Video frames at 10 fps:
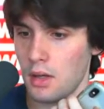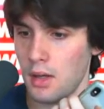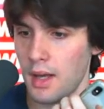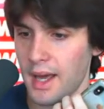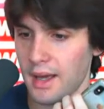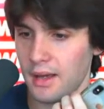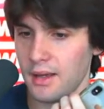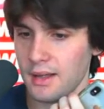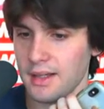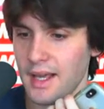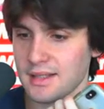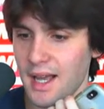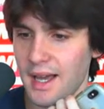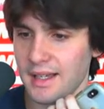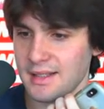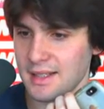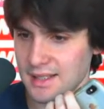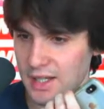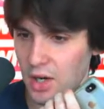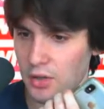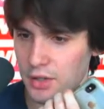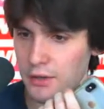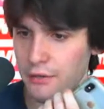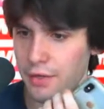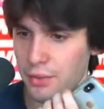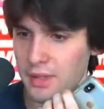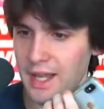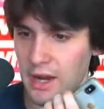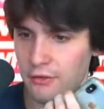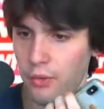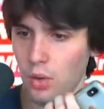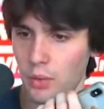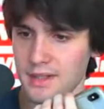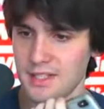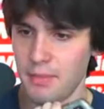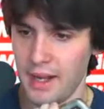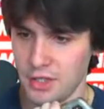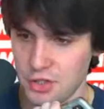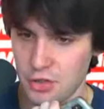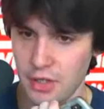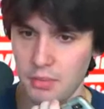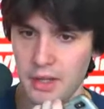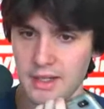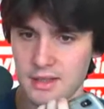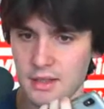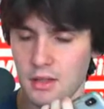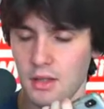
Hey, yes, hi. Is this the owner of 3841 Spanish Trail Place?